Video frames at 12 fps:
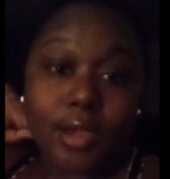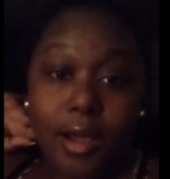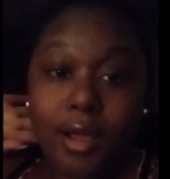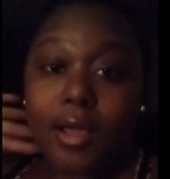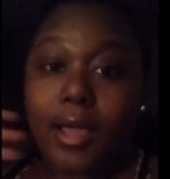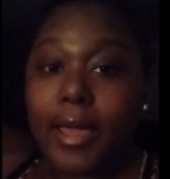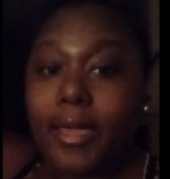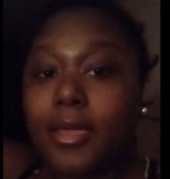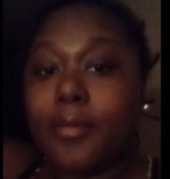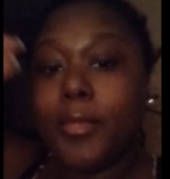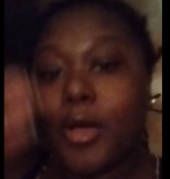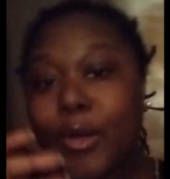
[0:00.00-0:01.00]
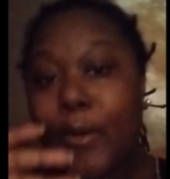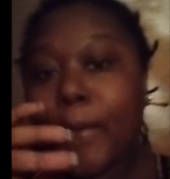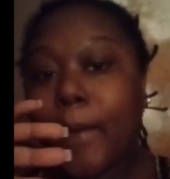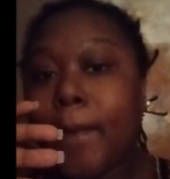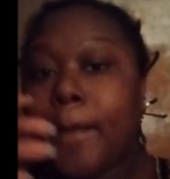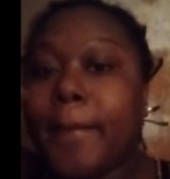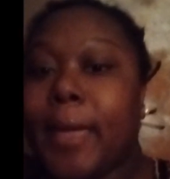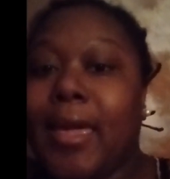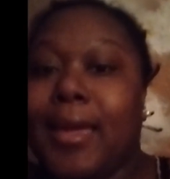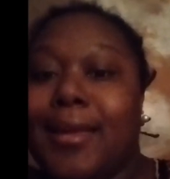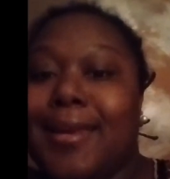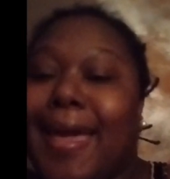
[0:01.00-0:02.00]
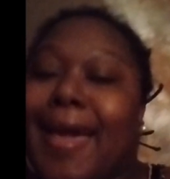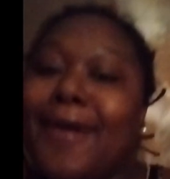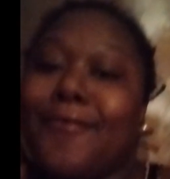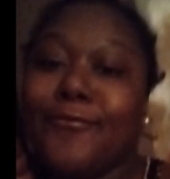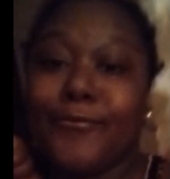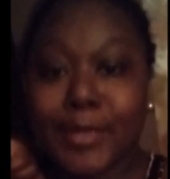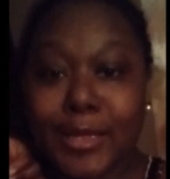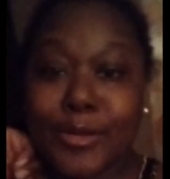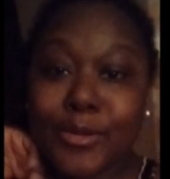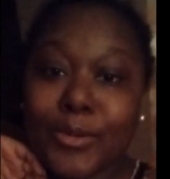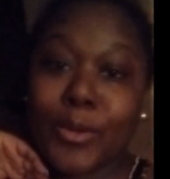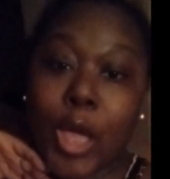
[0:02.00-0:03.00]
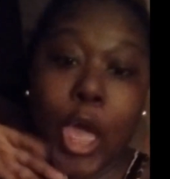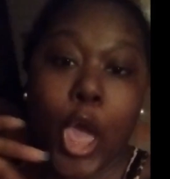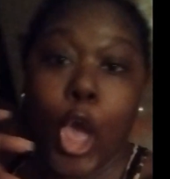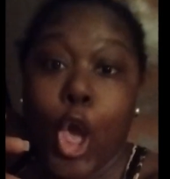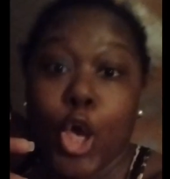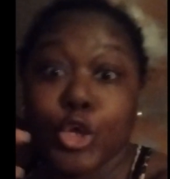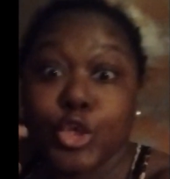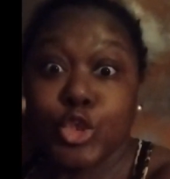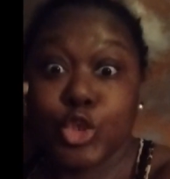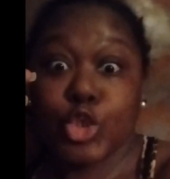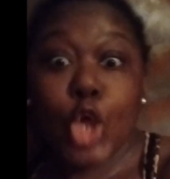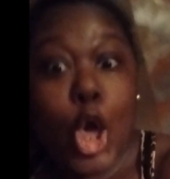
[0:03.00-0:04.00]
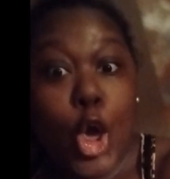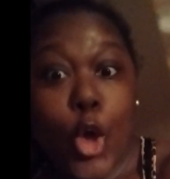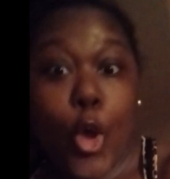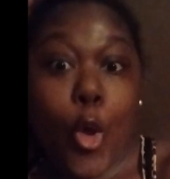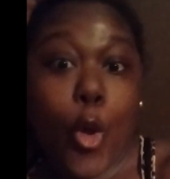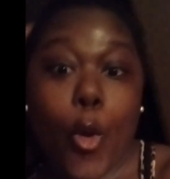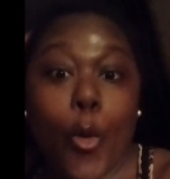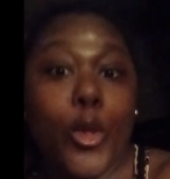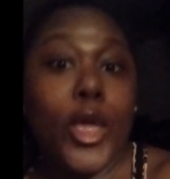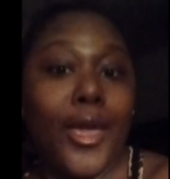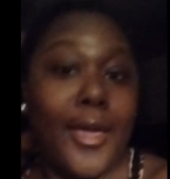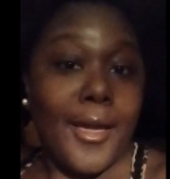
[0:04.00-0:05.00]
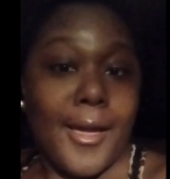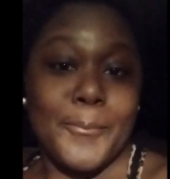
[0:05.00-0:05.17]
Y'all, I am home, and I feel so good.